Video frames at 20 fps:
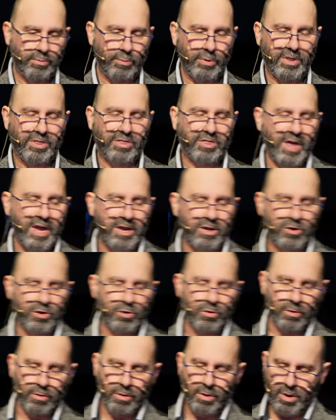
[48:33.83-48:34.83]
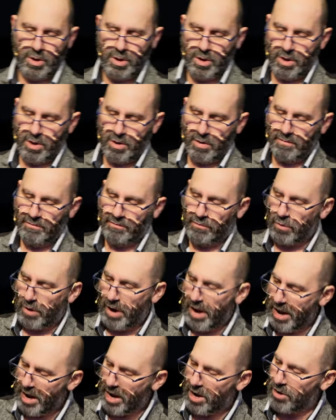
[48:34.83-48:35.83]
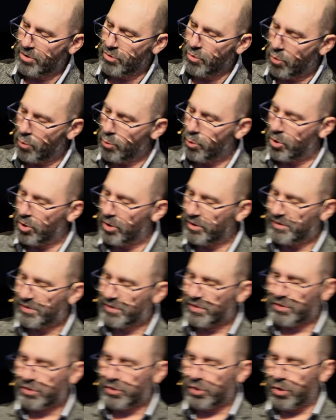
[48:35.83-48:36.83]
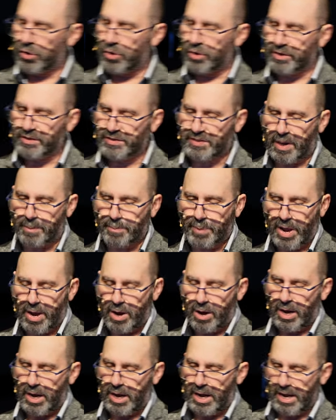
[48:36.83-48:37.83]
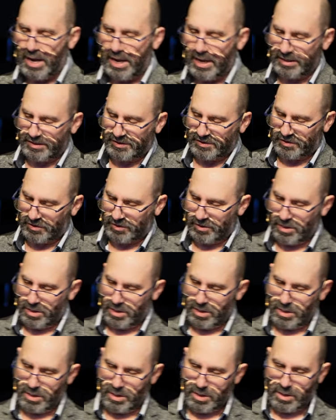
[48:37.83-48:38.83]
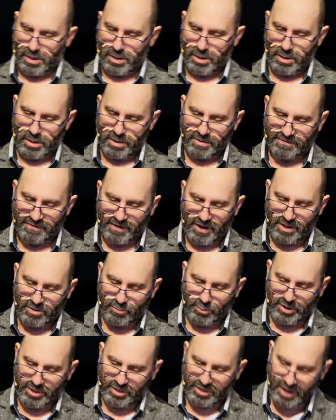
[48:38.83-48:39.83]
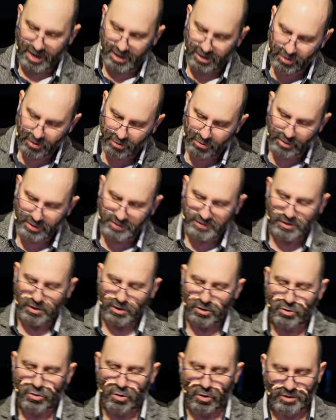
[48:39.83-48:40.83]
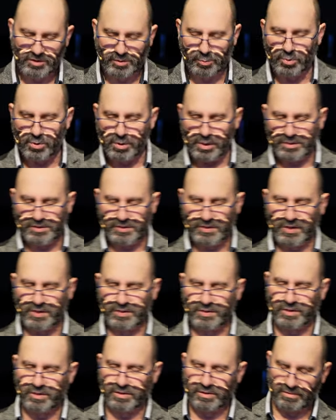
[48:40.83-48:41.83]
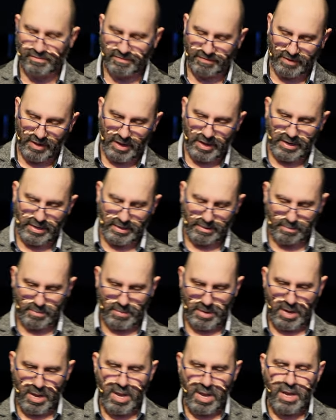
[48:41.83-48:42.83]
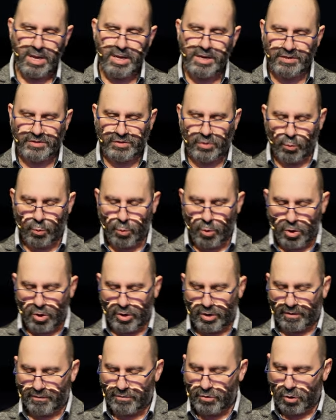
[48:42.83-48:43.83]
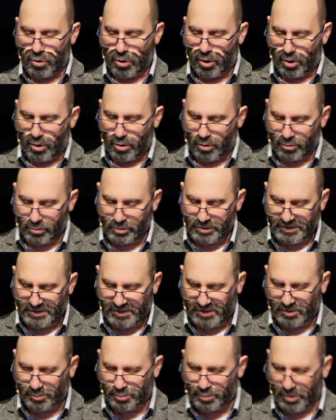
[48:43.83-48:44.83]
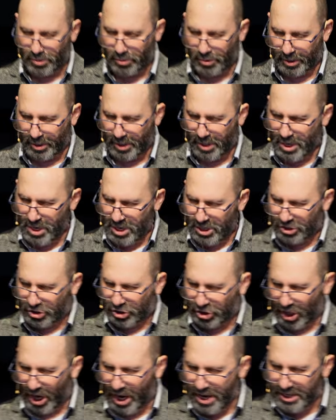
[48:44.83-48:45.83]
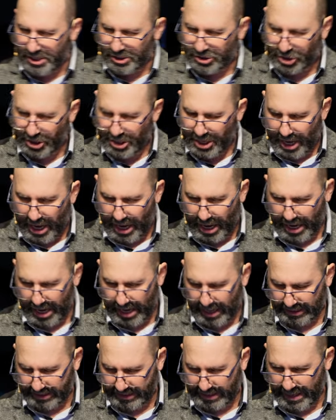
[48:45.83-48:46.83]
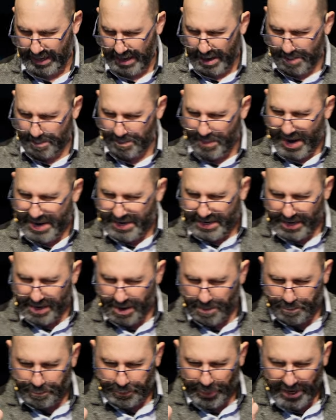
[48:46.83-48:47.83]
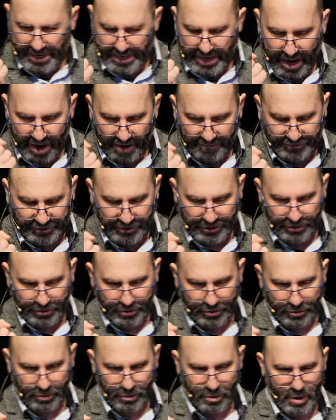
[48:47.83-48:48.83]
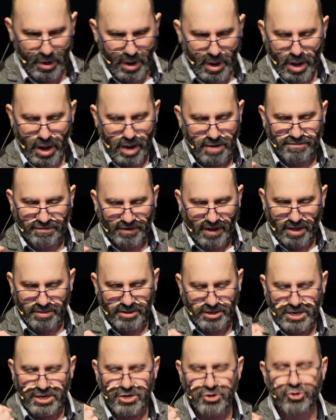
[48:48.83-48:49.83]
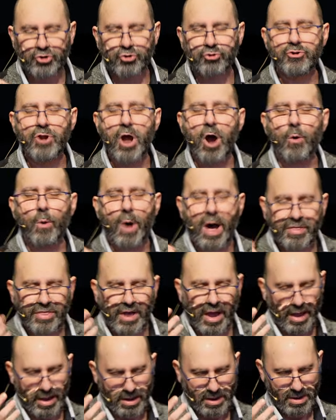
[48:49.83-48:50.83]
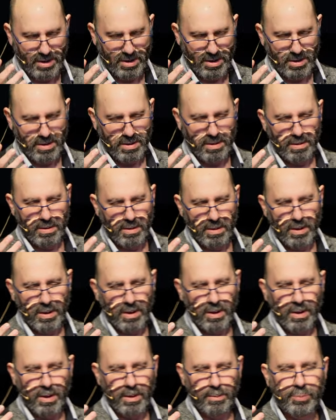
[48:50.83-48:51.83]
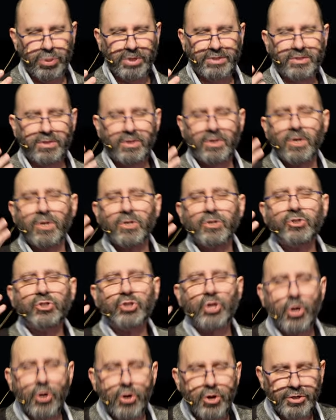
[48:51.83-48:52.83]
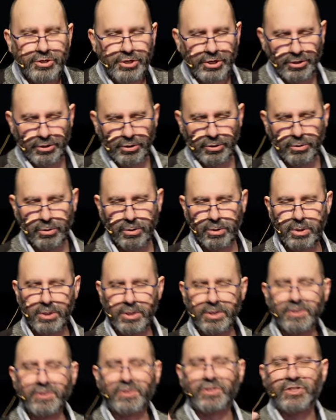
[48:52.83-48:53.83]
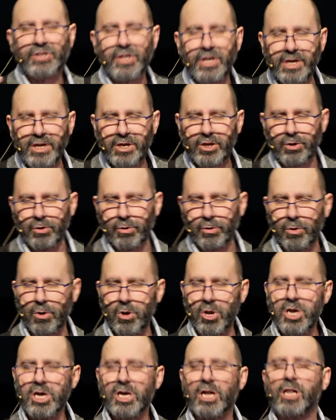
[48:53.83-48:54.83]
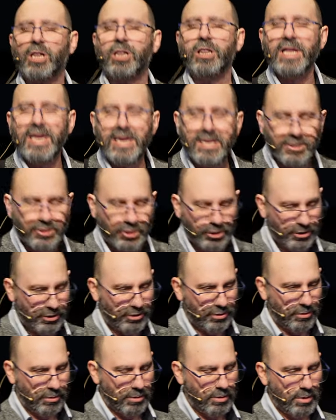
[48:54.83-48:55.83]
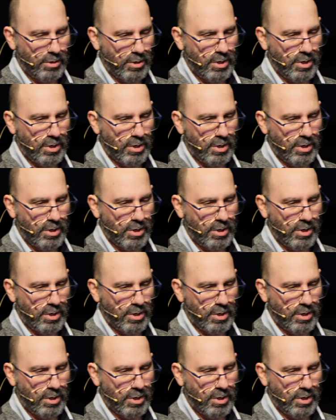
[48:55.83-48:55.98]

We thank you for how your word stirs up our hearts. And Father, we thank you it's the gospel that sets us aflame. It is the work of your Holy Spirit, changing a heart, making it beat after you. And Father, can do no other but turn to you, seek you, cling to you.